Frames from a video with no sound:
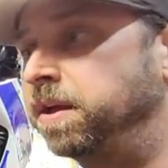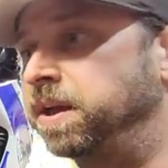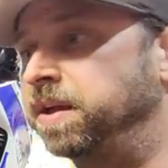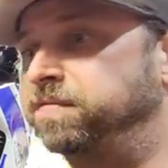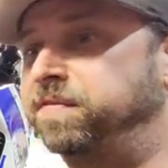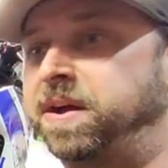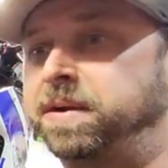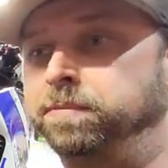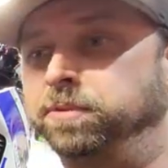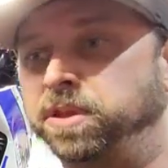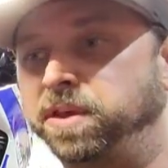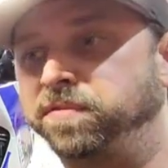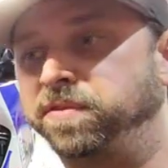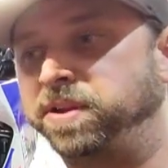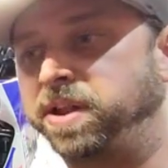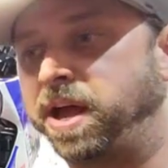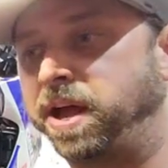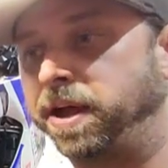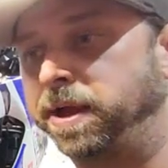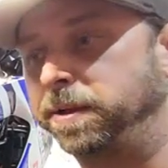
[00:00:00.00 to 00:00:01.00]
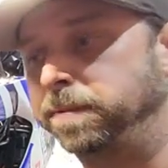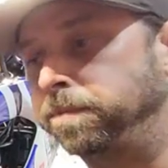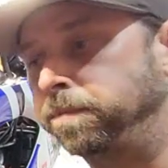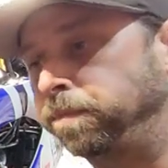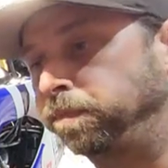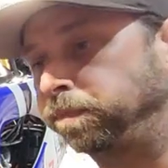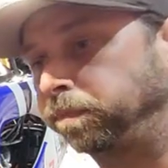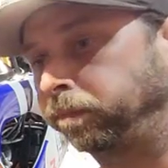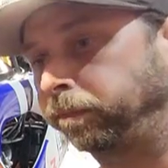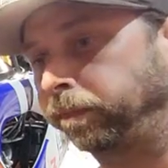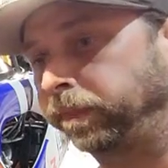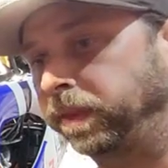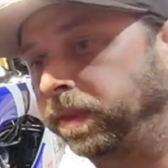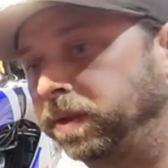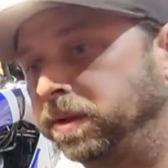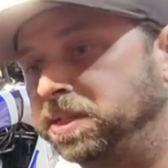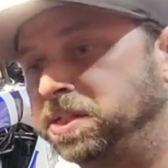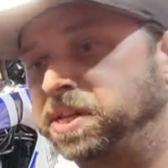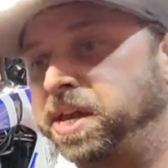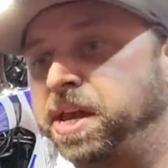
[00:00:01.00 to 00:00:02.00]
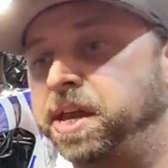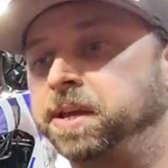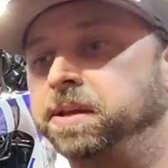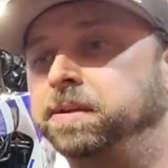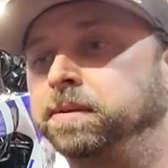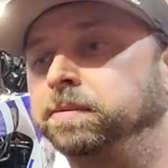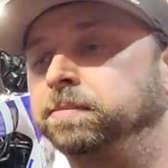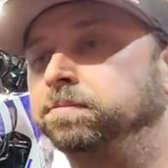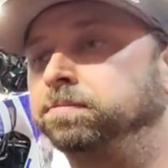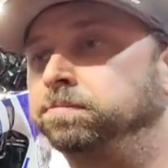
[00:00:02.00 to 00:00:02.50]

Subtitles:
If I'm leaving on, say,